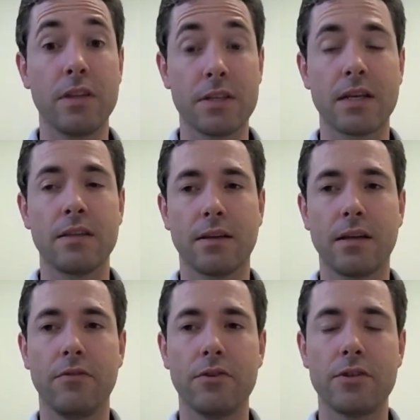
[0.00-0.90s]
the skin that
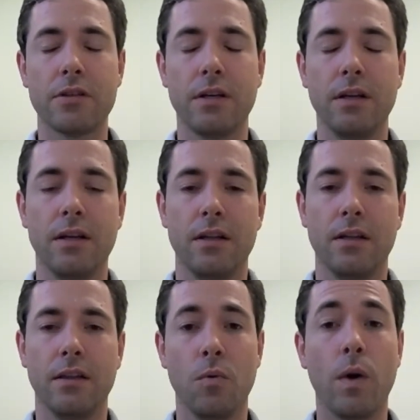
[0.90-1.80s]
covers
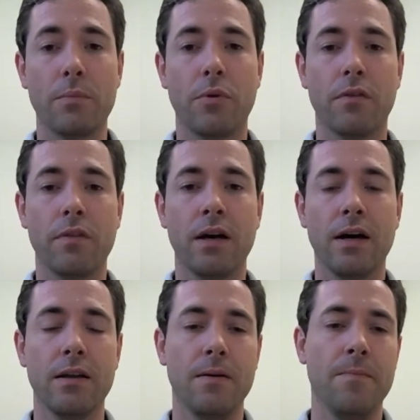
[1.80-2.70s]
the white part of the eye.